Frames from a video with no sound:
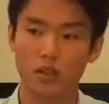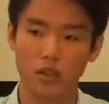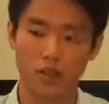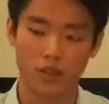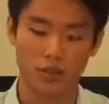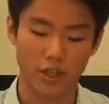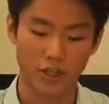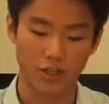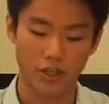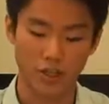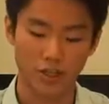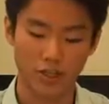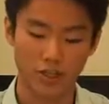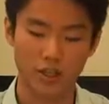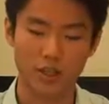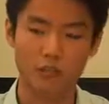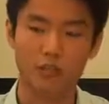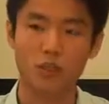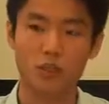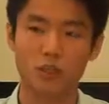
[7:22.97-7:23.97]
thunder
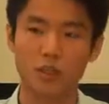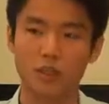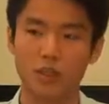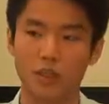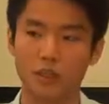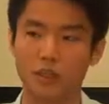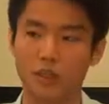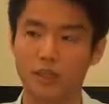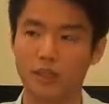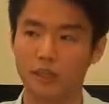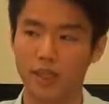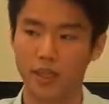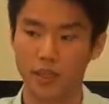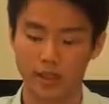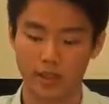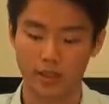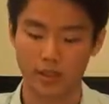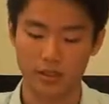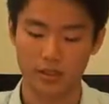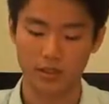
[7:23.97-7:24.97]
seems to be something that
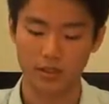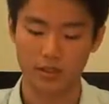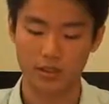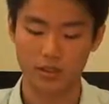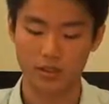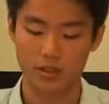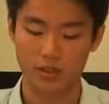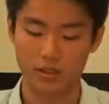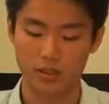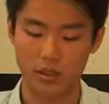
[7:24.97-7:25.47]
is,